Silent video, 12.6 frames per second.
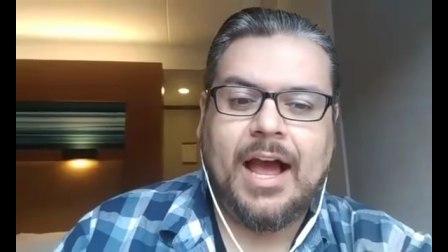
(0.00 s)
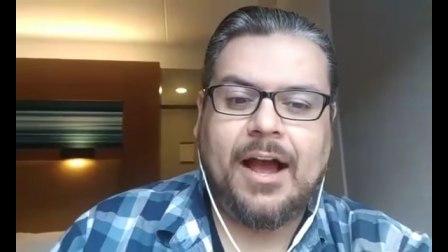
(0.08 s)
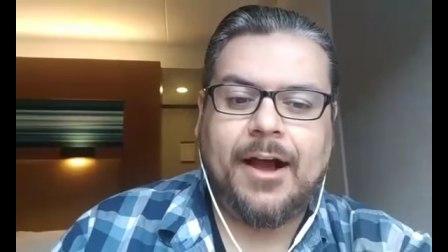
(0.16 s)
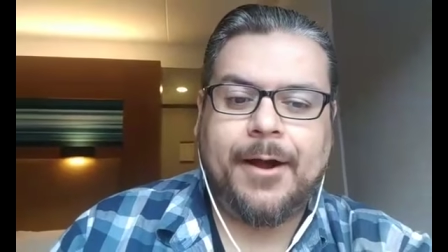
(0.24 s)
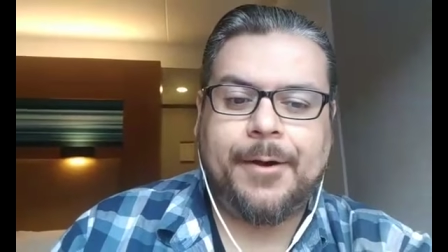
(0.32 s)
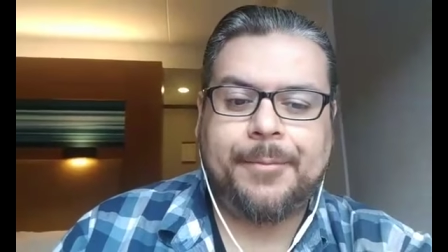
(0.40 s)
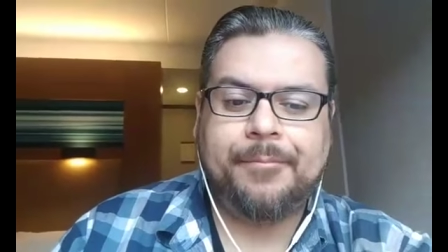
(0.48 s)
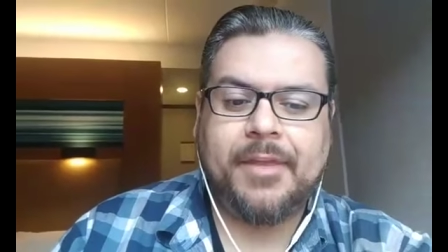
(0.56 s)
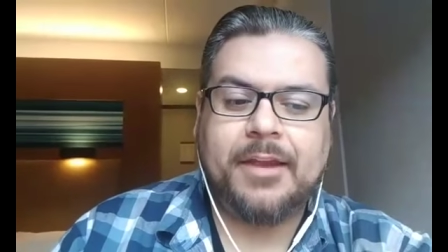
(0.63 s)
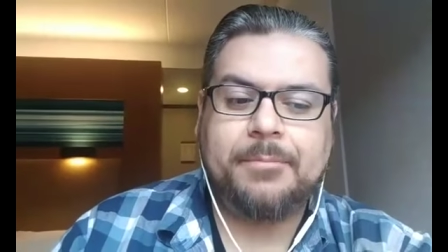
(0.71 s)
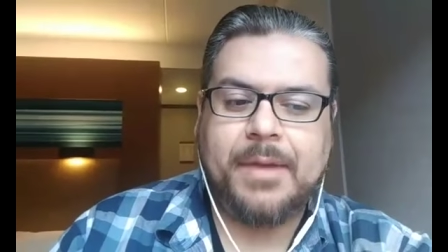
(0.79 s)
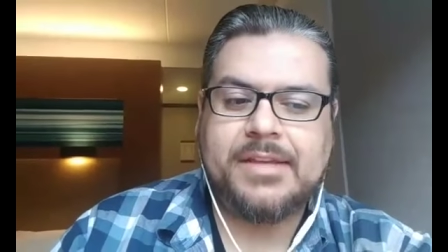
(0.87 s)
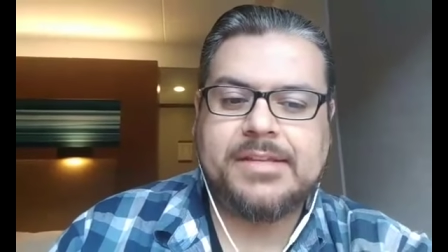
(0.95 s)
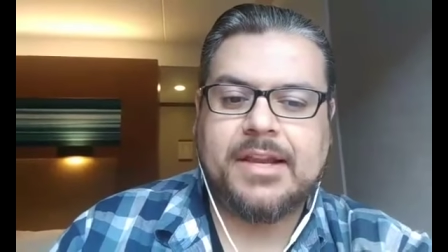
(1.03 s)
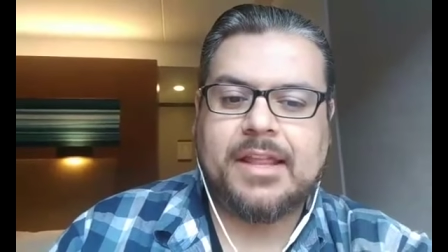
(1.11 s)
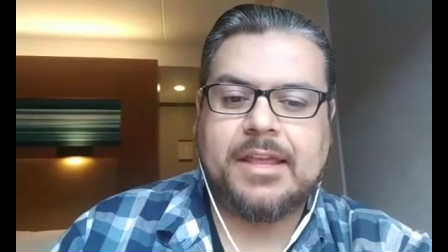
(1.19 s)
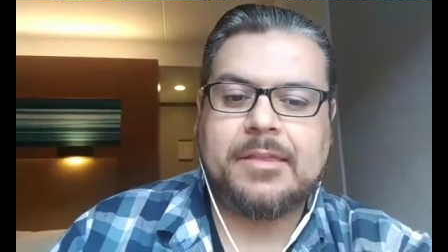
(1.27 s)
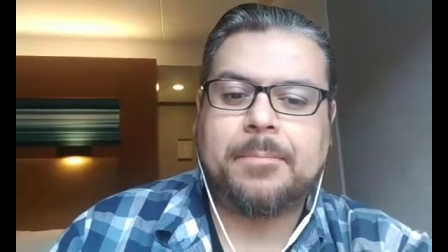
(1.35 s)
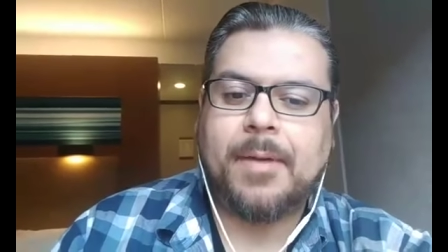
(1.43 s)
um, and
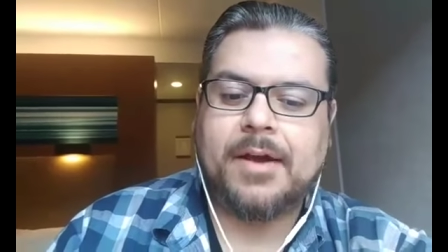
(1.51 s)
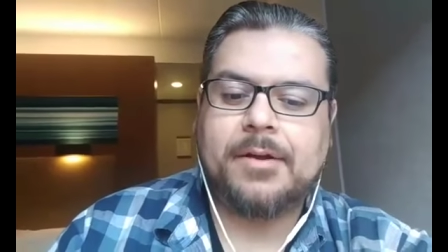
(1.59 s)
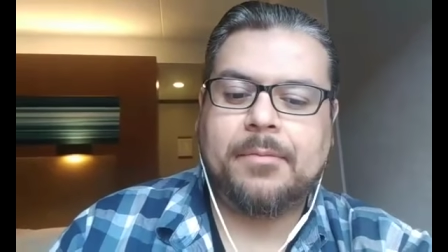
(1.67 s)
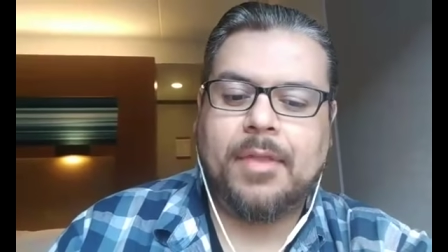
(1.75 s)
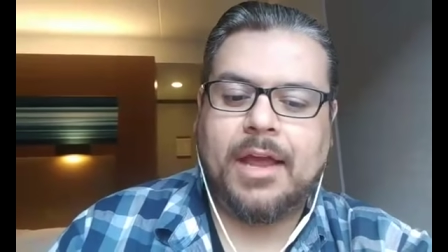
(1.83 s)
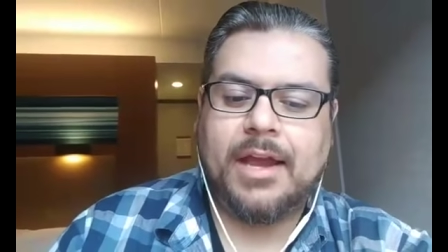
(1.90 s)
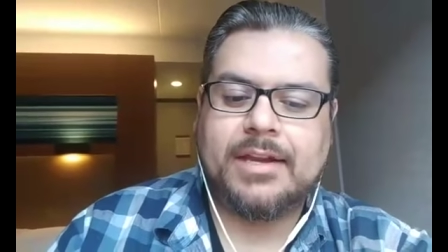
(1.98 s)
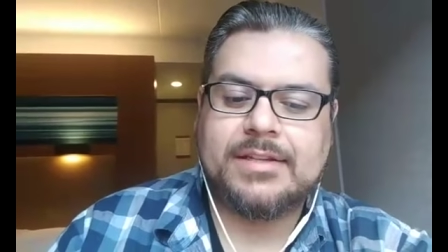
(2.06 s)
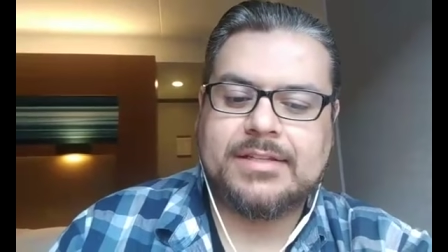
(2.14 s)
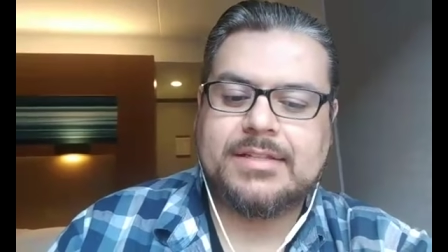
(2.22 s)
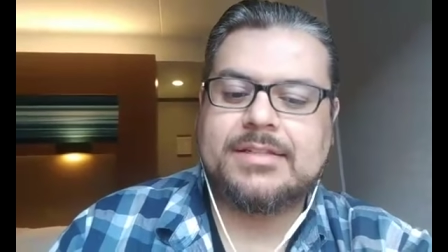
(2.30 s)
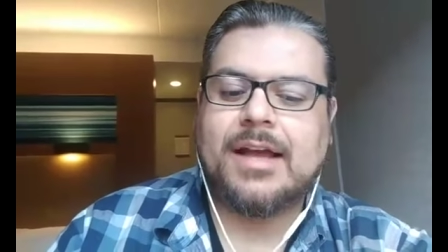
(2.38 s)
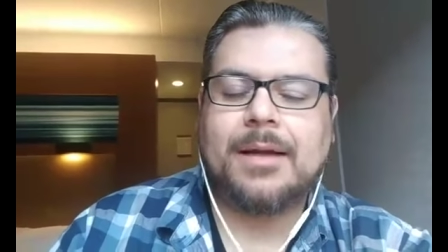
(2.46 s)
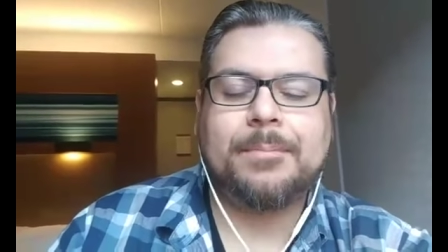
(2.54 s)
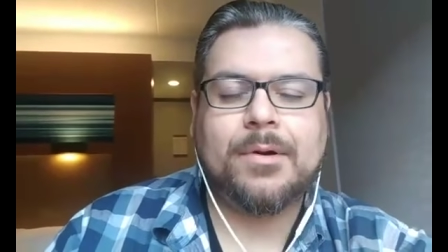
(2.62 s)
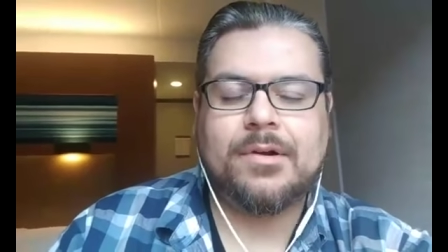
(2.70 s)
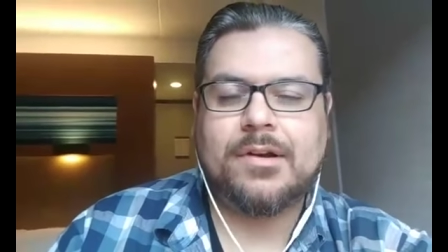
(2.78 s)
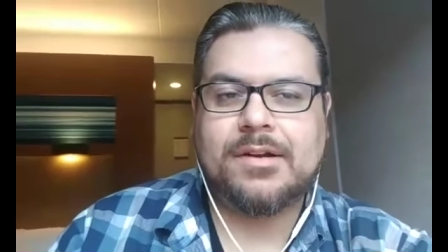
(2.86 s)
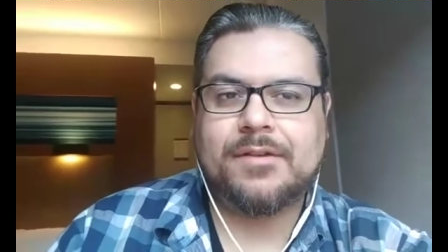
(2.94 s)
basically the bottom line is this top
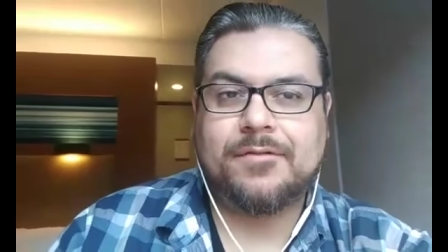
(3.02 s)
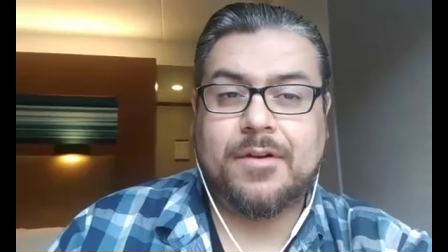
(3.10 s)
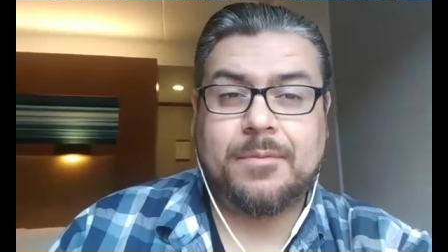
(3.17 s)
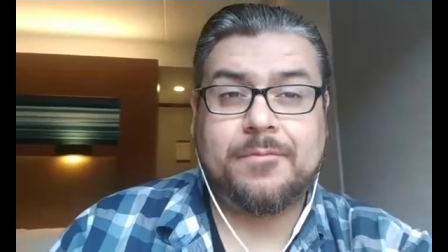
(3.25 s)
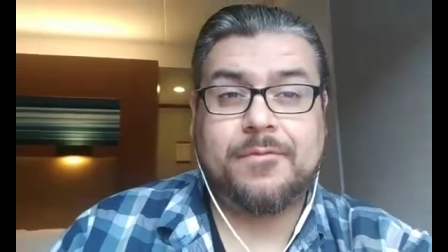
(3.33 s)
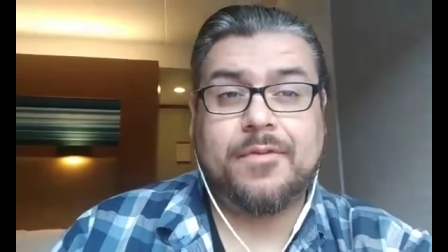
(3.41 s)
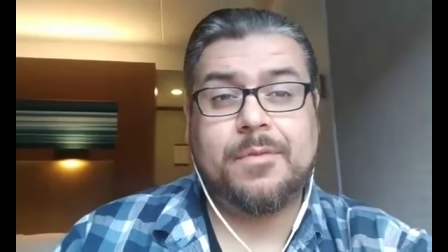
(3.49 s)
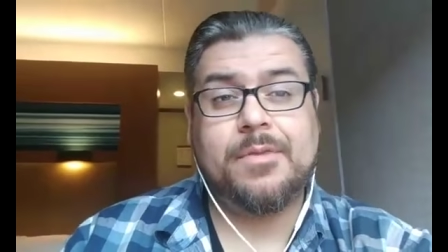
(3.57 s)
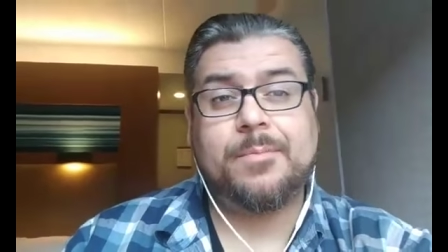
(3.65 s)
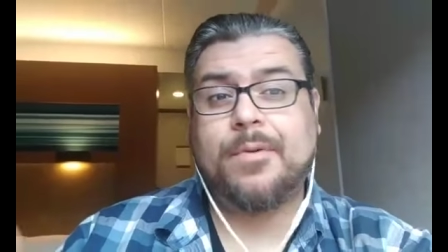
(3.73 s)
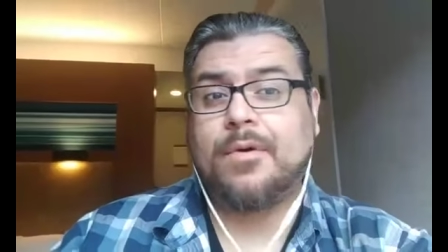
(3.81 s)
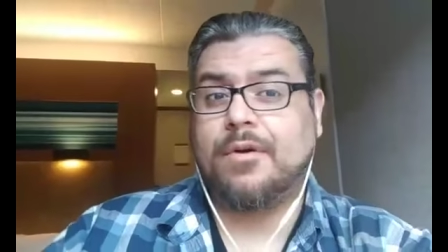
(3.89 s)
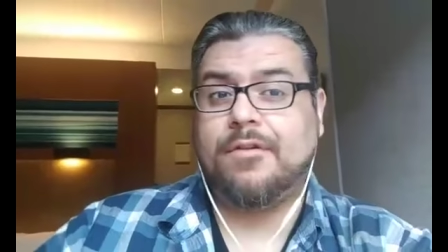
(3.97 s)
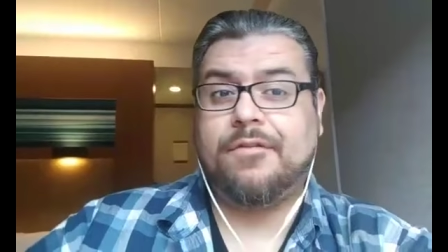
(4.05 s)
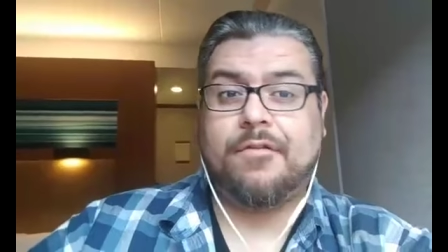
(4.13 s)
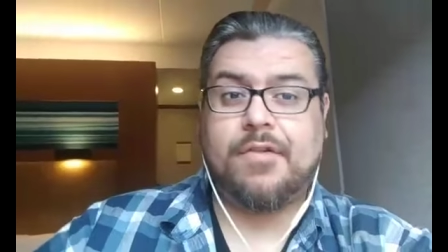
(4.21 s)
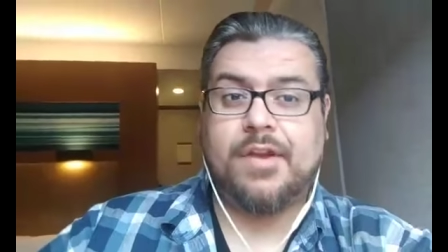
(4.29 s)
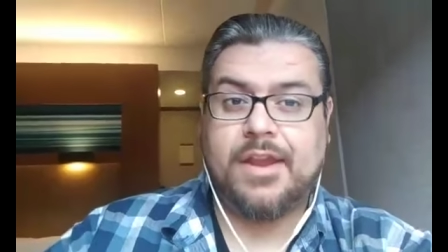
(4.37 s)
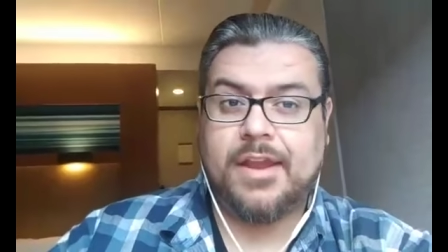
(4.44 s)
earner from from the
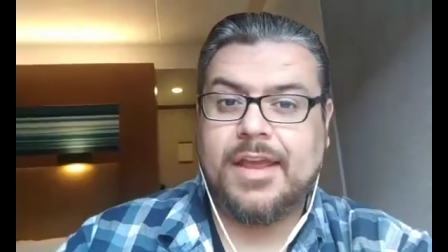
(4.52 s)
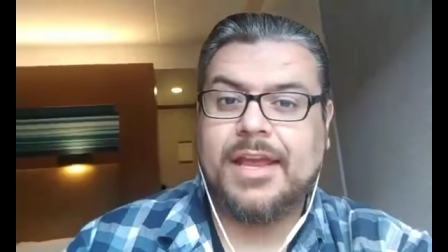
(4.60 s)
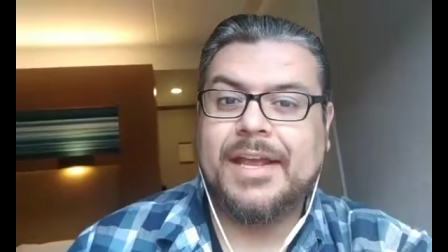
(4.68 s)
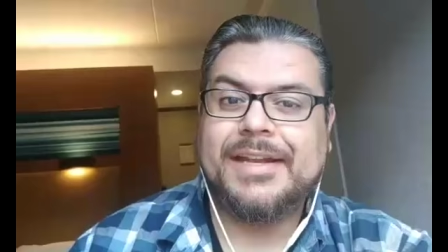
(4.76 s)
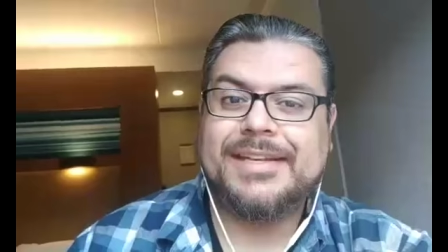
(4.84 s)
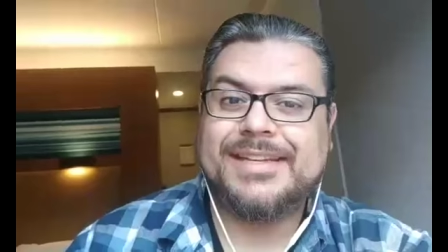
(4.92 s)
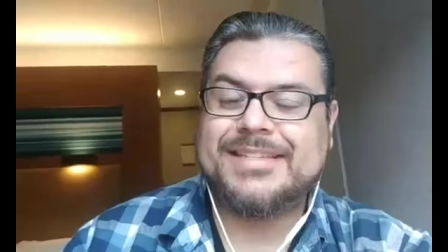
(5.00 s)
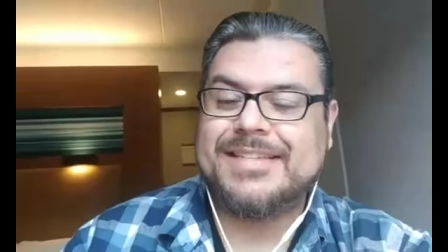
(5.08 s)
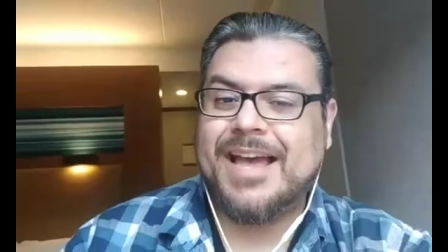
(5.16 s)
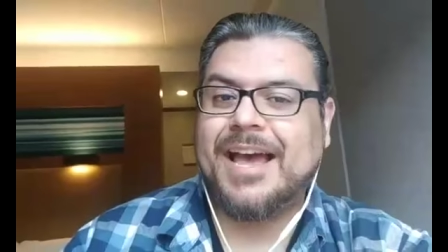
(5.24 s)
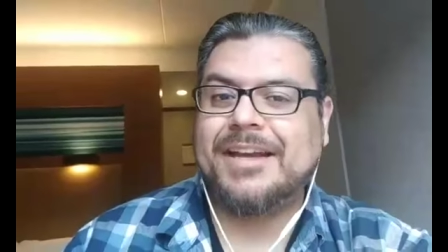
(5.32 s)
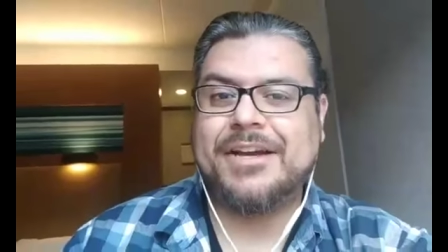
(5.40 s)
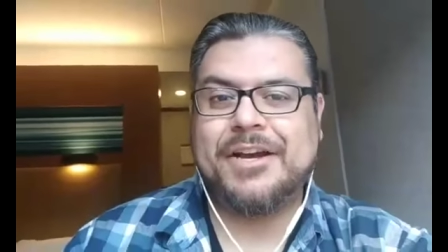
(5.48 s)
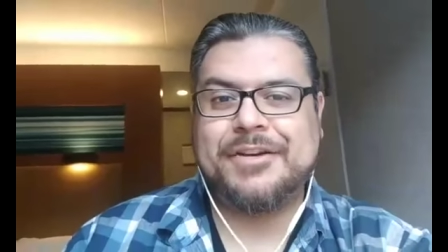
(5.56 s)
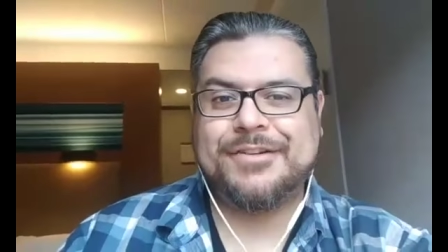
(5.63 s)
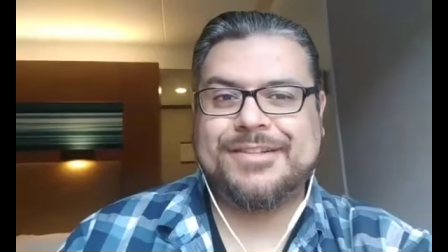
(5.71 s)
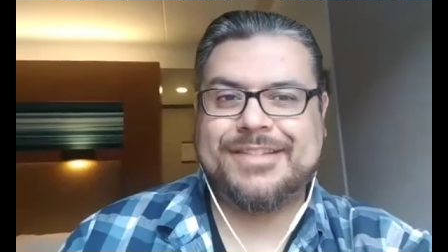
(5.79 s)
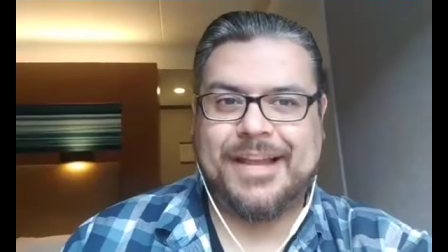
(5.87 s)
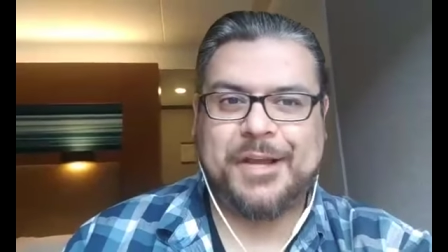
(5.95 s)
periphery does not
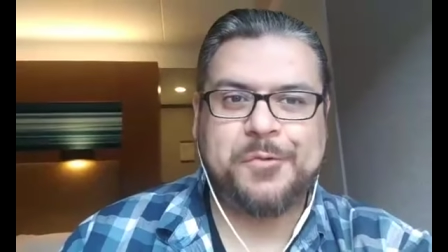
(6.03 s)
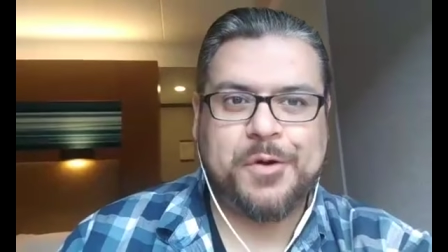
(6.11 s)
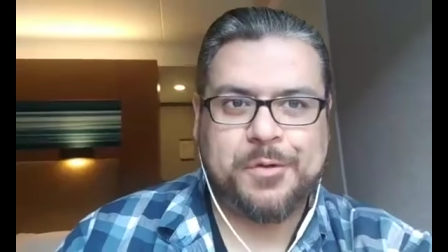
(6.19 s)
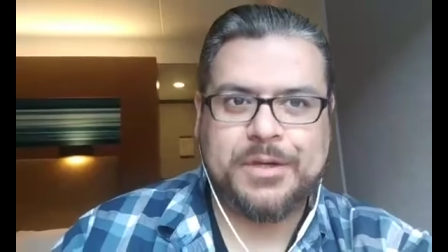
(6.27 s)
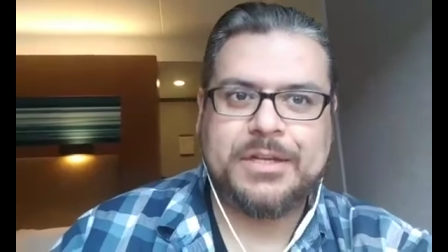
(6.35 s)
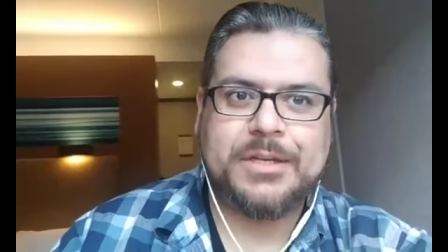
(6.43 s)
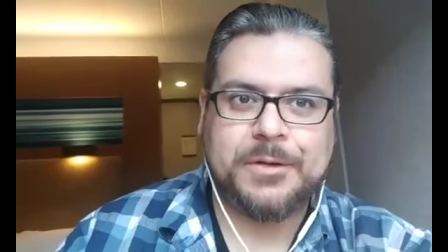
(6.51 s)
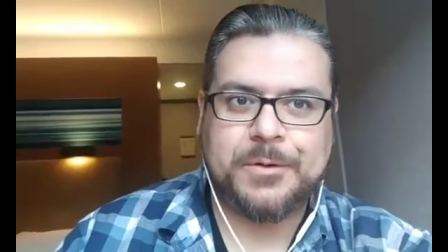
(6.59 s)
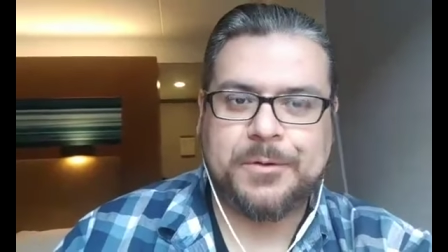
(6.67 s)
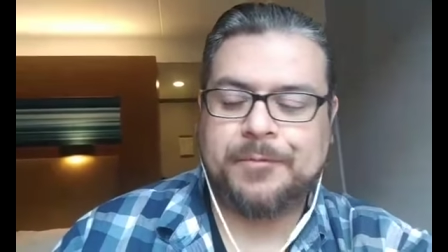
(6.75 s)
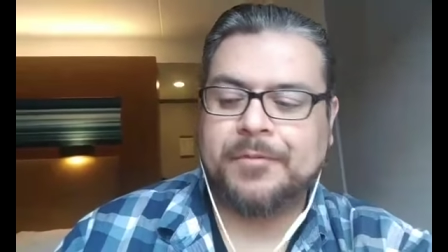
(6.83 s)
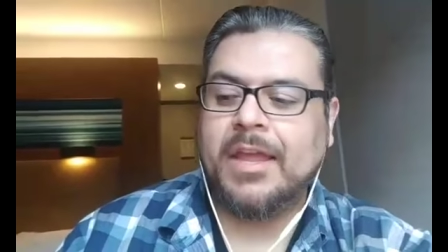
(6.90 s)
understand what we do,